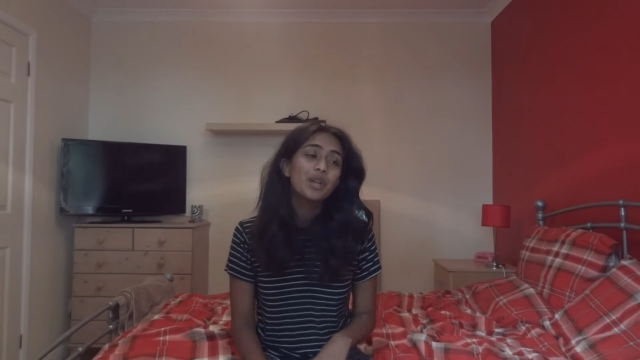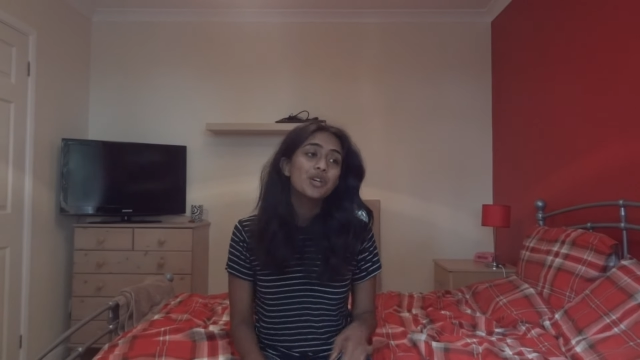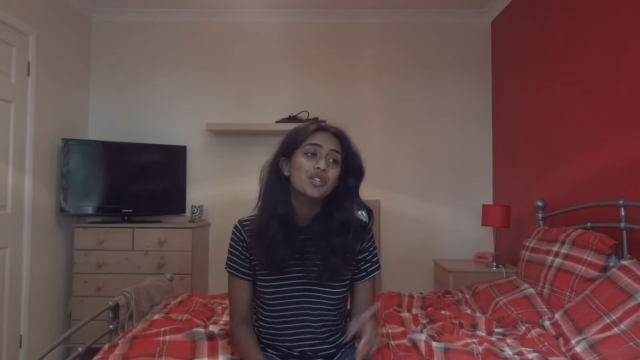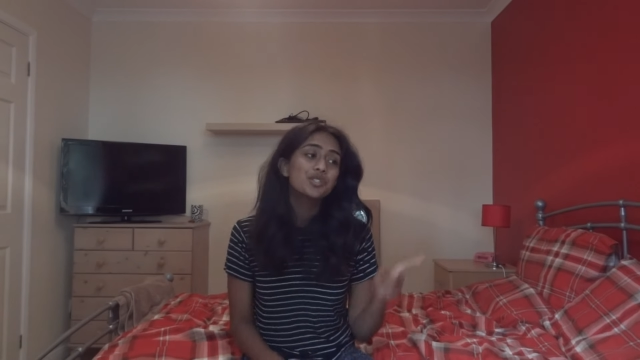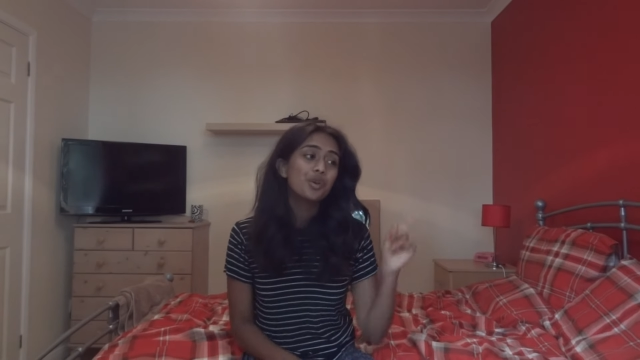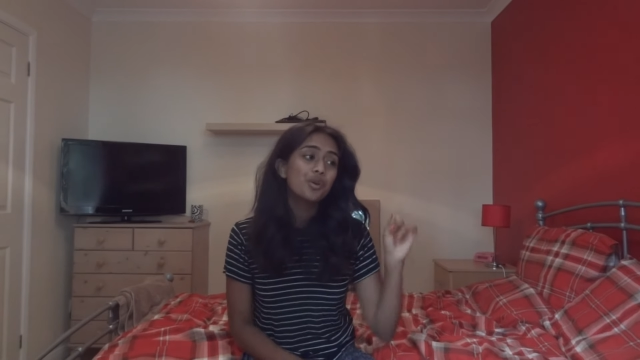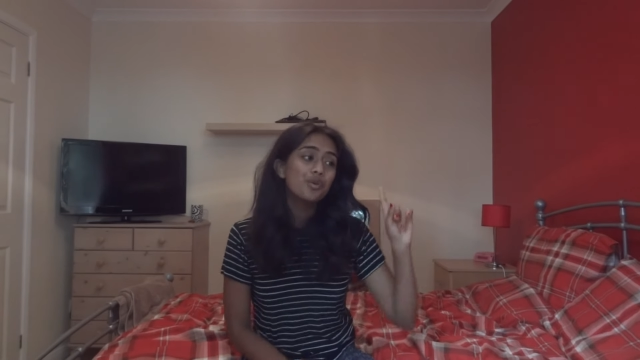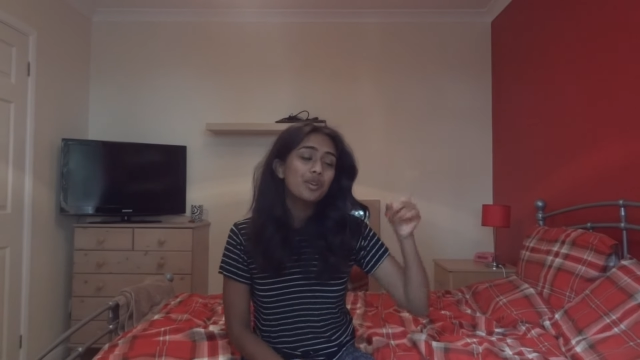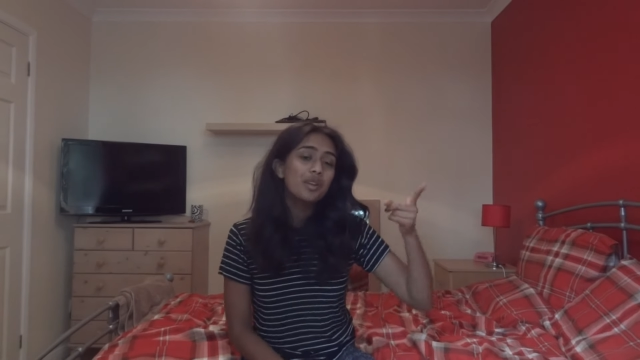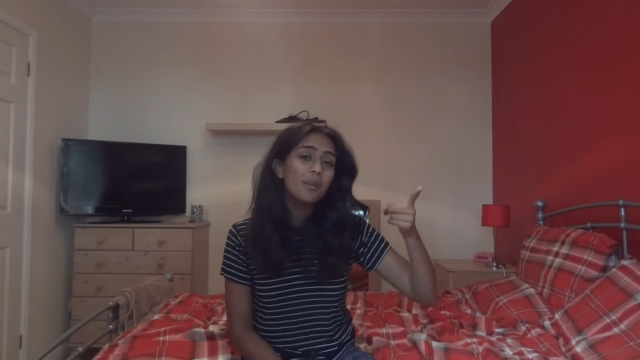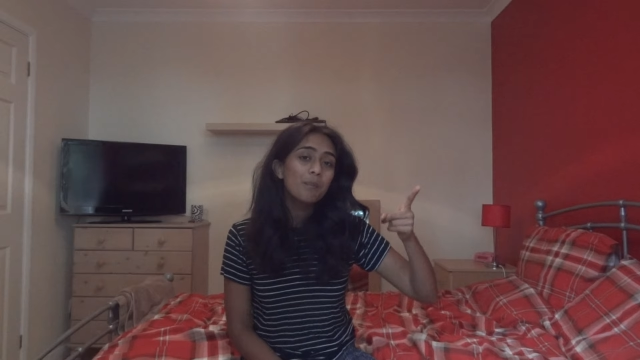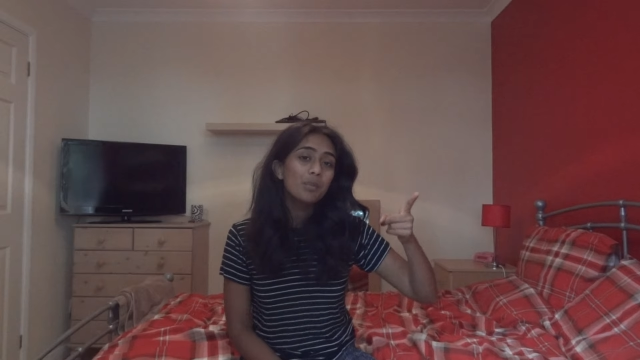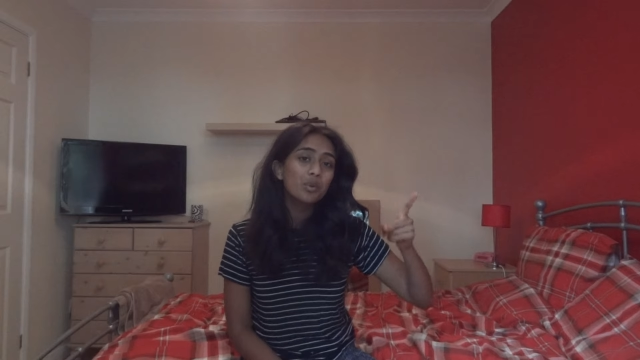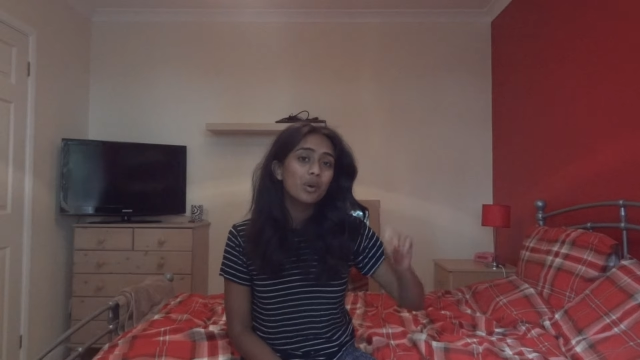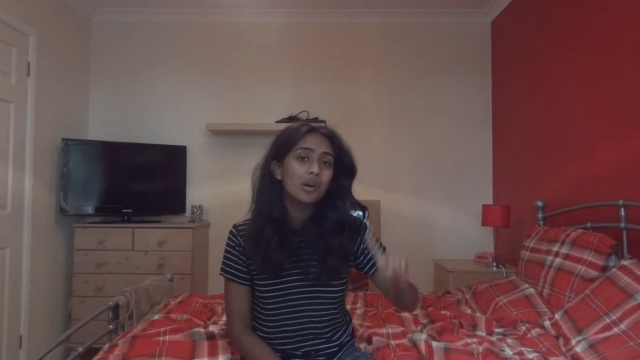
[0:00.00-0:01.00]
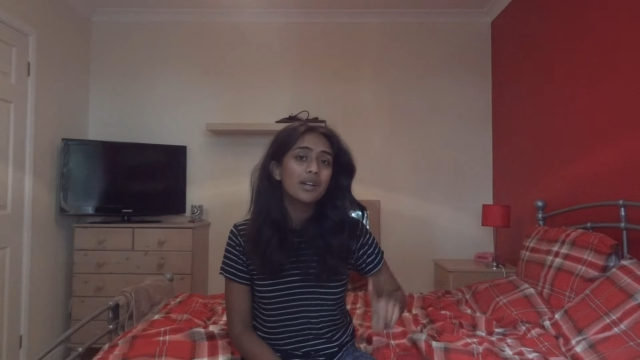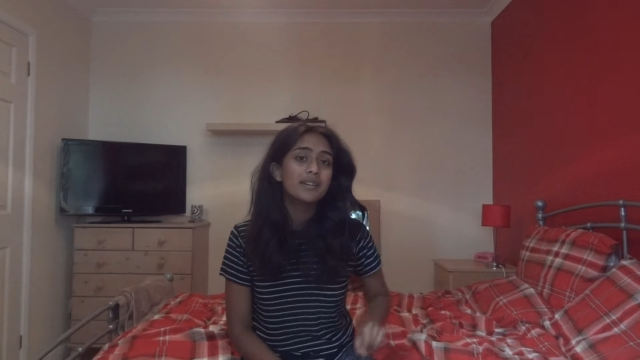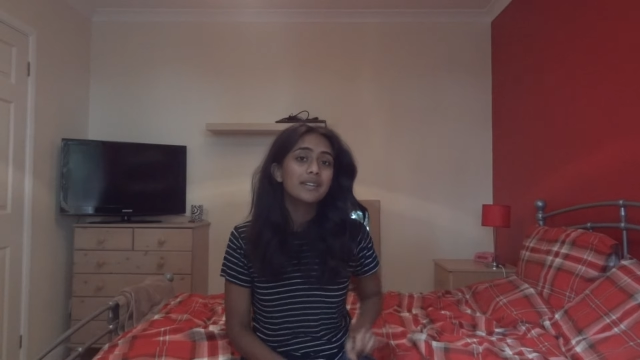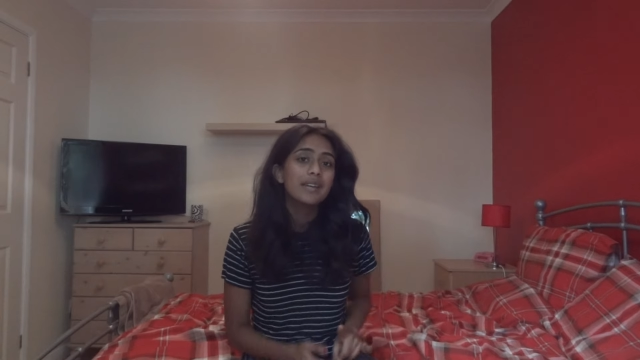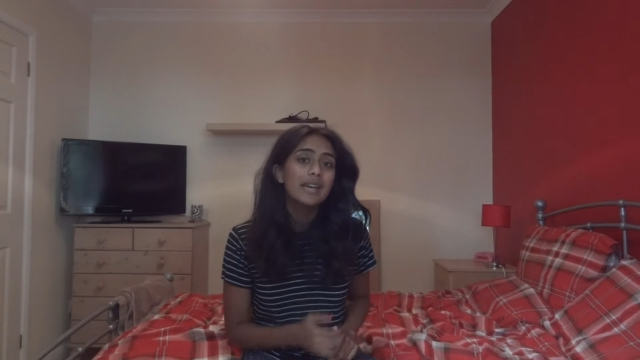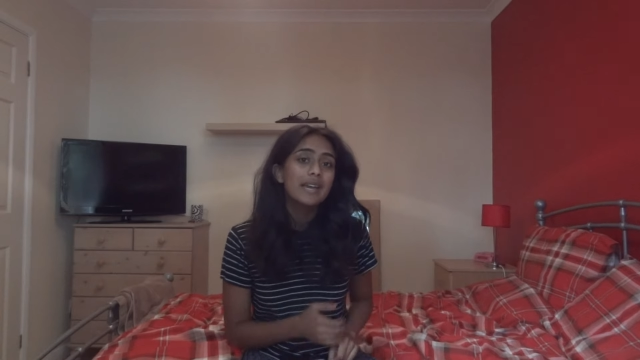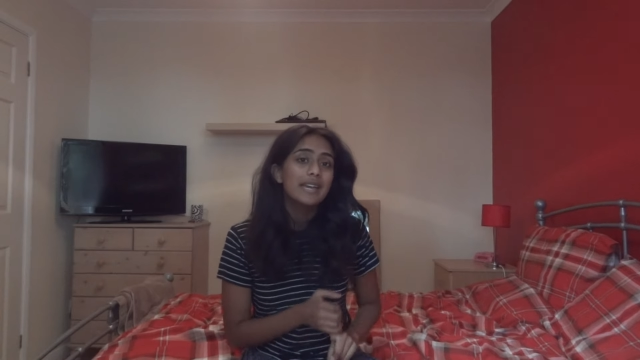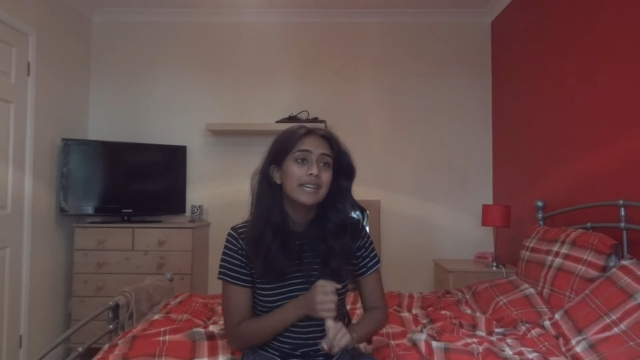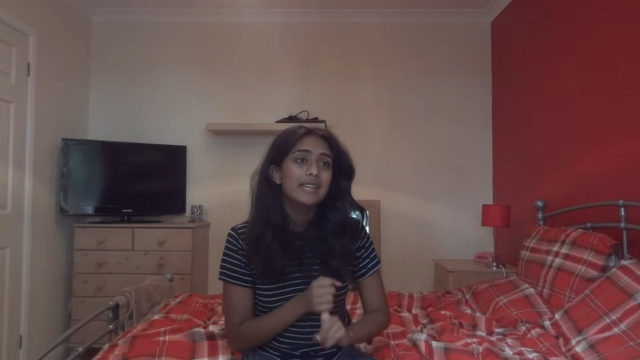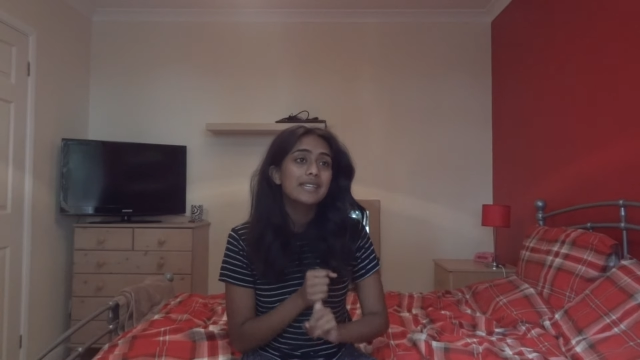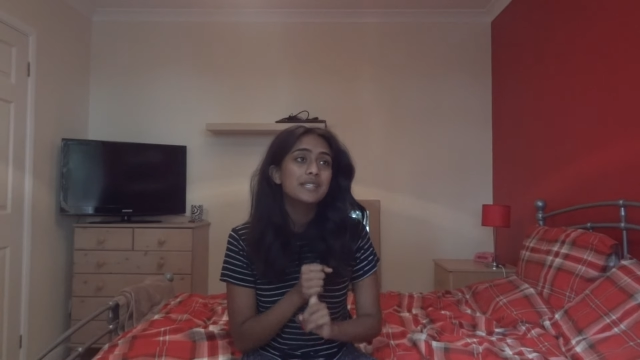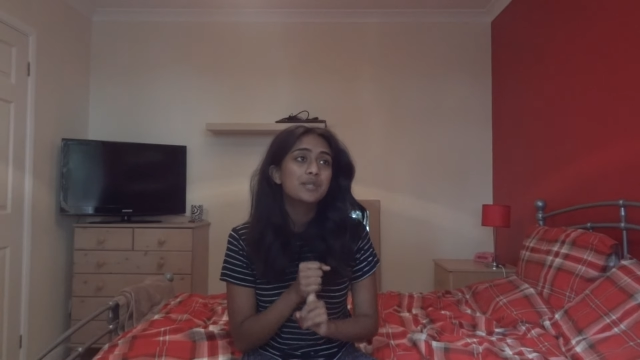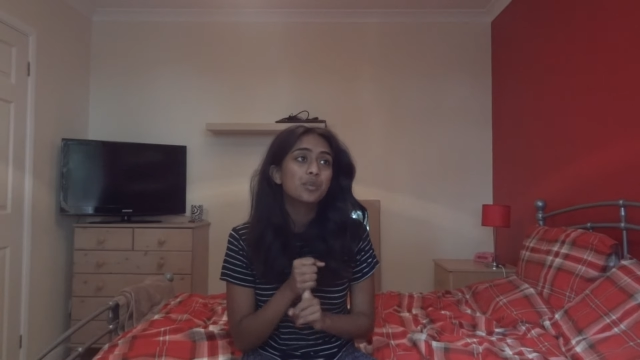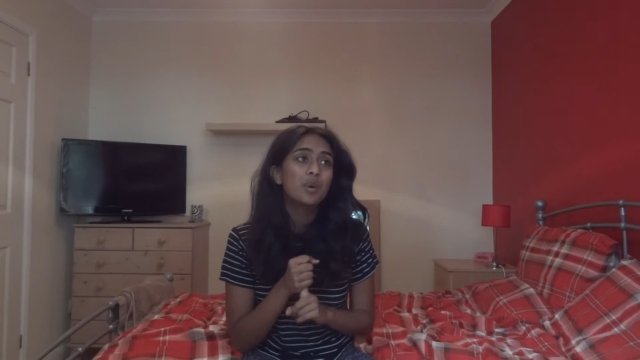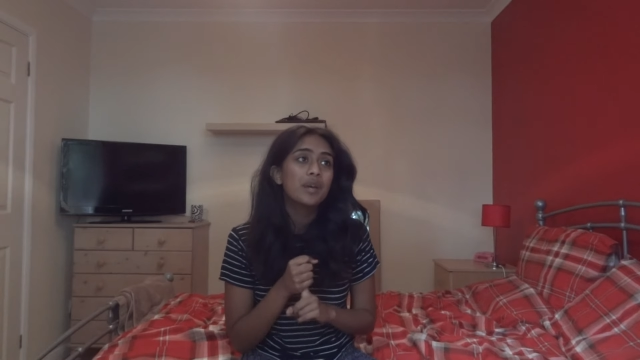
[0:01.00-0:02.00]
So number one
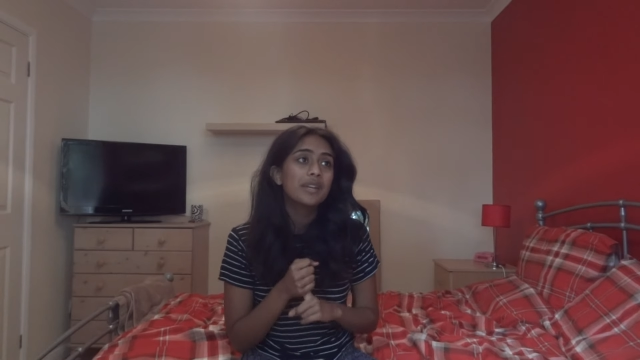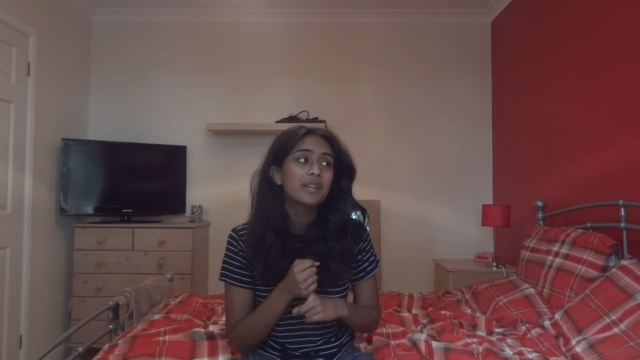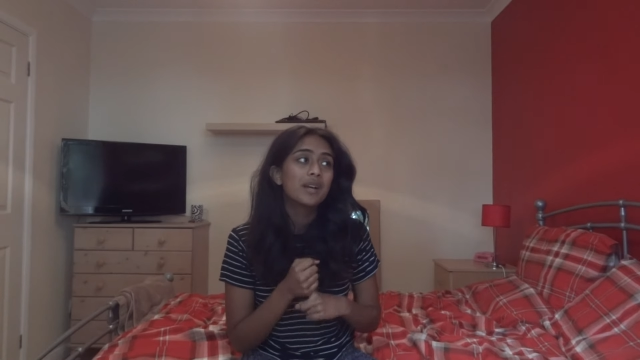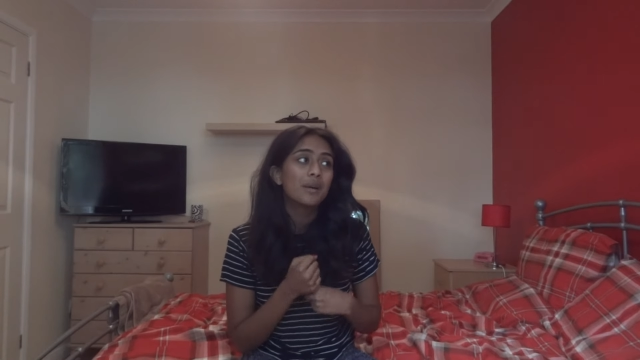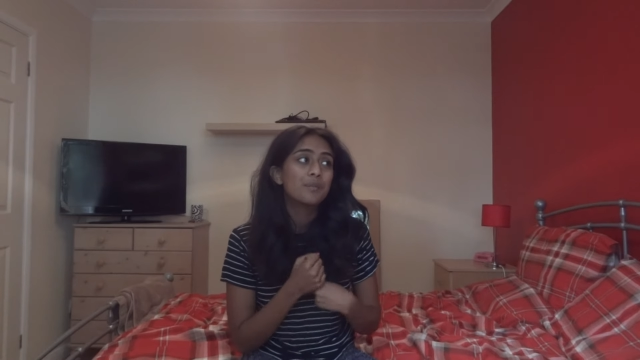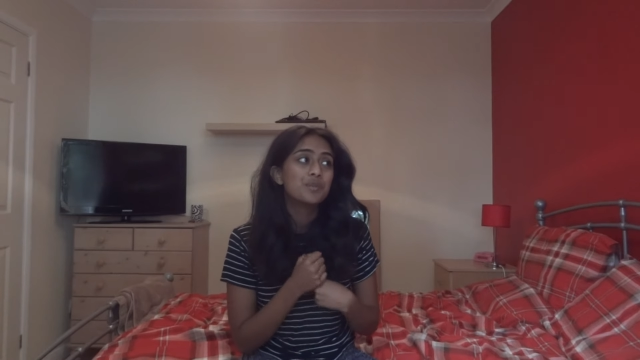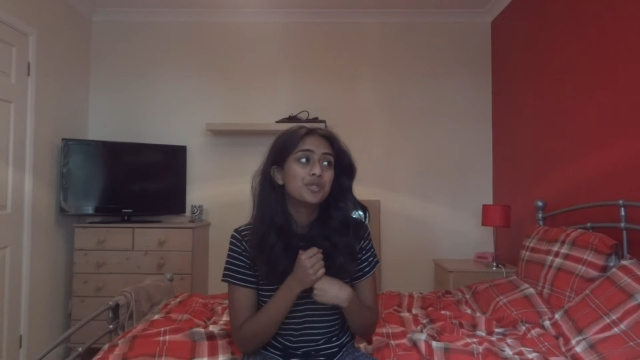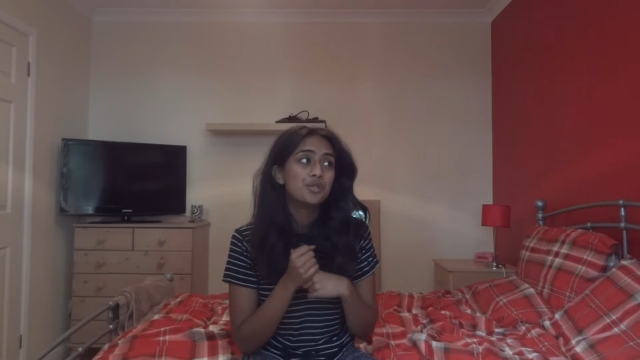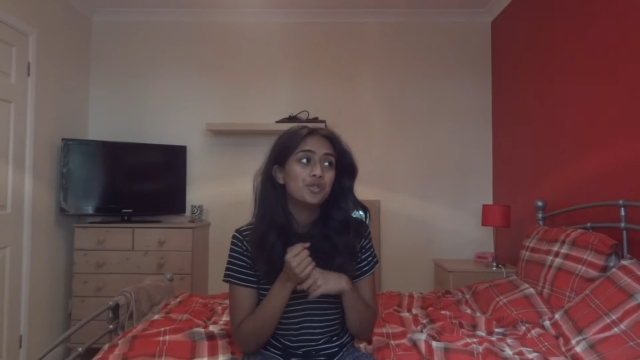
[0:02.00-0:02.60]
is when it comes